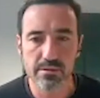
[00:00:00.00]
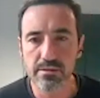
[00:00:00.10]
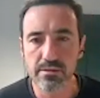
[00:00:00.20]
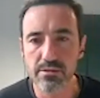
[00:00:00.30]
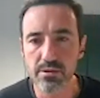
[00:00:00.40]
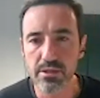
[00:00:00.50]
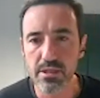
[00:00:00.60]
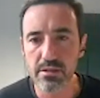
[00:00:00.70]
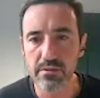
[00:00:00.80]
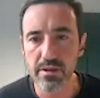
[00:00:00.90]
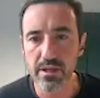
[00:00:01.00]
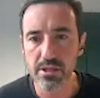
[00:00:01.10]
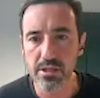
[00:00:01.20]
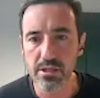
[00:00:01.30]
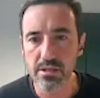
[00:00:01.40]
successive
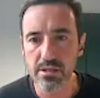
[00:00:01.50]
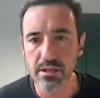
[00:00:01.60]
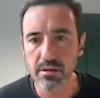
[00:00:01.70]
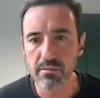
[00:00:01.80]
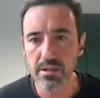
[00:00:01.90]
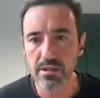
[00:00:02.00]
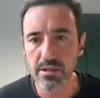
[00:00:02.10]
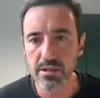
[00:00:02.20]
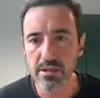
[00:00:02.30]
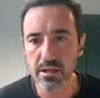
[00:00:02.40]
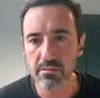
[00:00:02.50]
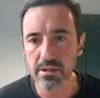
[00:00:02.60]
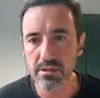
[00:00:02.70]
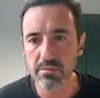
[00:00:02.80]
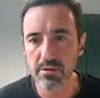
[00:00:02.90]
edges gamma t
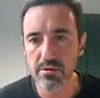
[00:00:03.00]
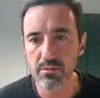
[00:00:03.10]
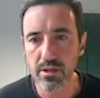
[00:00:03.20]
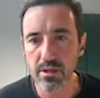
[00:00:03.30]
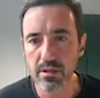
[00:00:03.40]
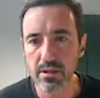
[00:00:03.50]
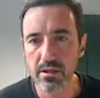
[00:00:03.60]
plus 1